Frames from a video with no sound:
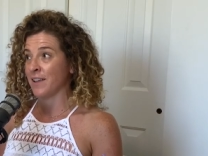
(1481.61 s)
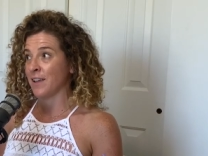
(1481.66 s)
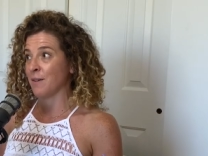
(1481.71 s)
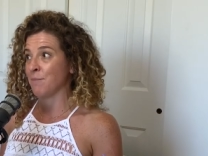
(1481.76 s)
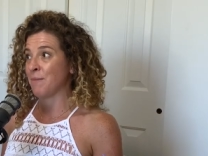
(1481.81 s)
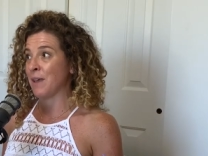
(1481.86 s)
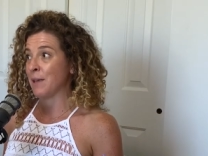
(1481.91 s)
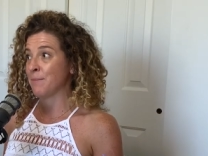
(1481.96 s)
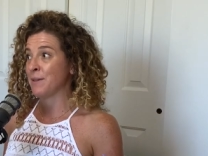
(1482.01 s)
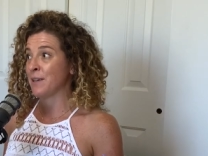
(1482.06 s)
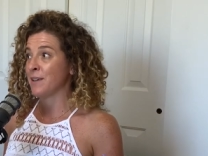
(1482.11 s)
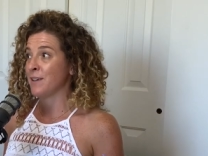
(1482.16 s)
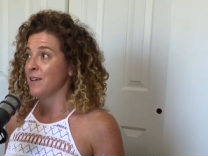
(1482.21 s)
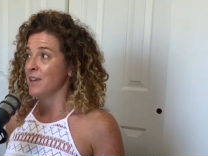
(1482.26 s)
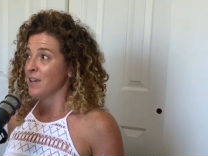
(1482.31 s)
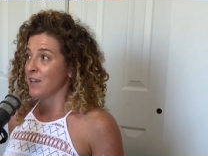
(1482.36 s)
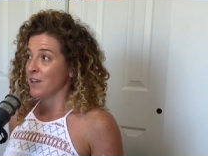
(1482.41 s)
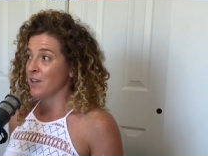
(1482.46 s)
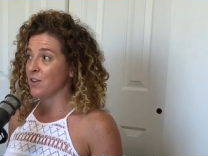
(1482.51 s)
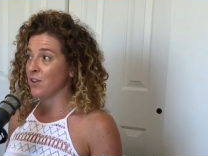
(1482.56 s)
and maybe
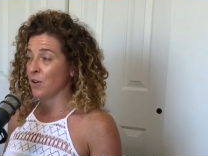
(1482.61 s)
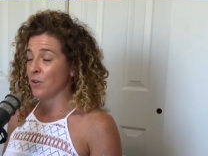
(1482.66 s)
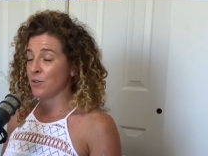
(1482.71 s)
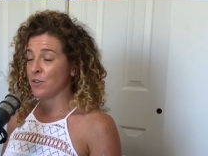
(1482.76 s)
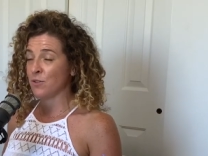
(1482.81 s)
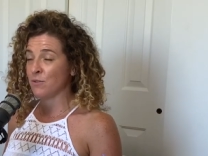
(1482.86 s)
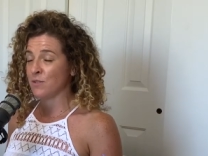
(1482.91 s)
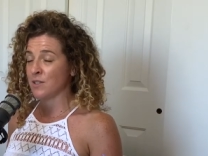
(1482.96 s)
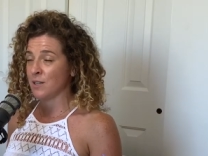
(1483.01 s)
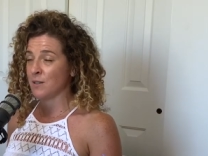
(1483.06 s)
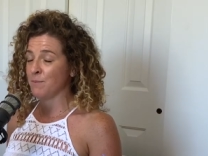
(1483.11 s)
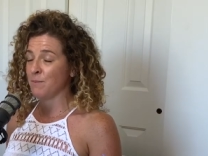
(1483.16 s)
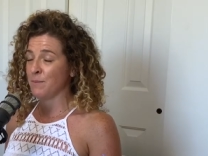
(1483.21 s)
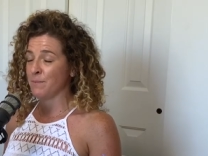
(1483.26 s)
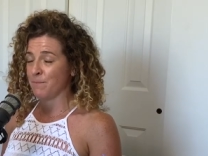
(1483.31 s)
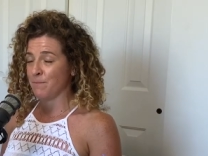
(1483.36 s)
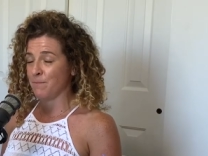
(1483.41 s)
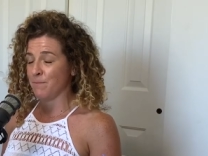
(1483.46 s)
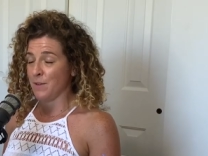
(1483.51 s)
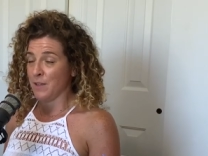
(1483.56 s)
you know you did
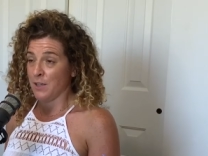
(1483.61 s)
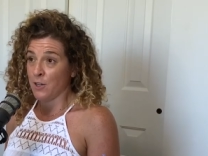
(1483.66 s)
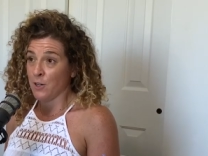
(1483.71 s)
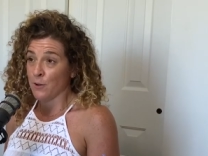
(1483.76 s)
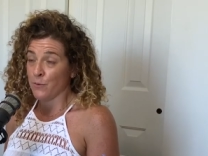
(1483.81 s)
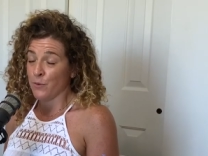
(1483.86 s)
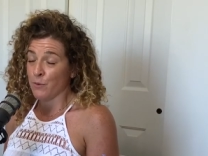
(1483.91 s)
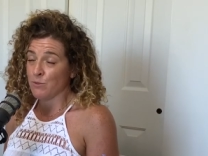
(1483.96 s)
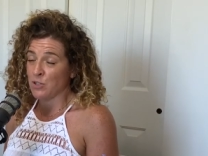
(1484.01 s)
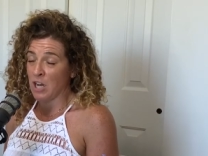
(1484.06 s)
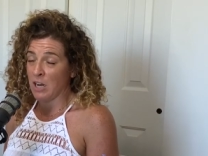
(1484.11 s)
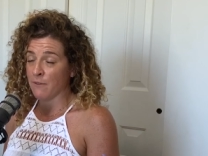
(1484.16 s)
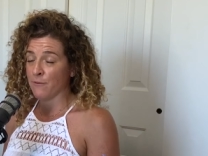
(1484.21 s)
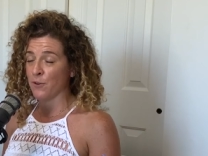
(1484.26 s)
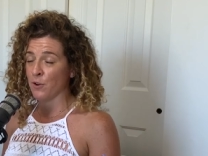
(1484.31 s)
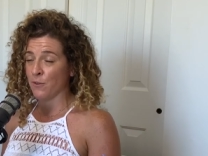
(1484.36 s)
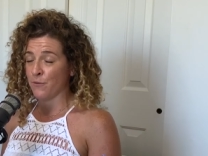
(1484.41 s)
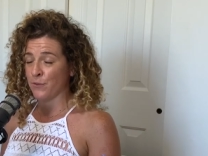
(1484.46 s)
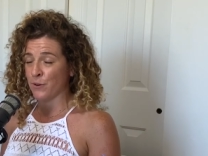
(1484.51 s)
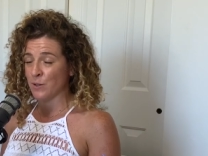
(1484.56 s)
hear from Jennifer
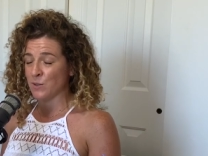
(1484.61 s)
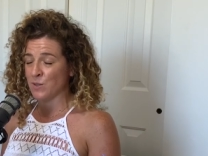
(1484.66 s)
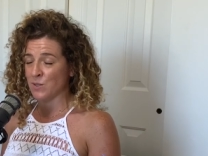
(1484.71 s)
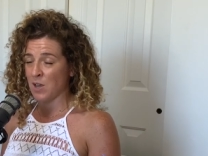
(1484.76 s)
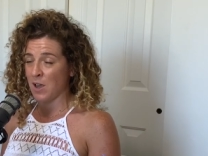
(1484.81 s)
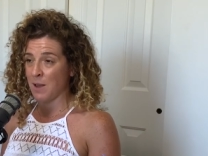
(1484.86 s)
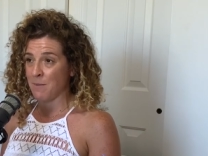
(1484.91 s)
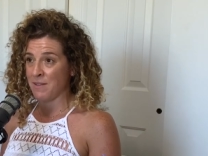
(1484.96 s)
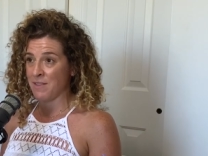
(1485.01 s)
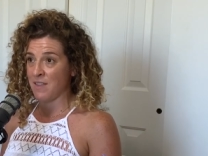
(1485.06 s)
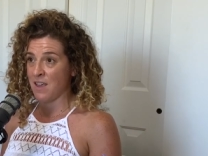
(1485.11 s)
the first time and yep.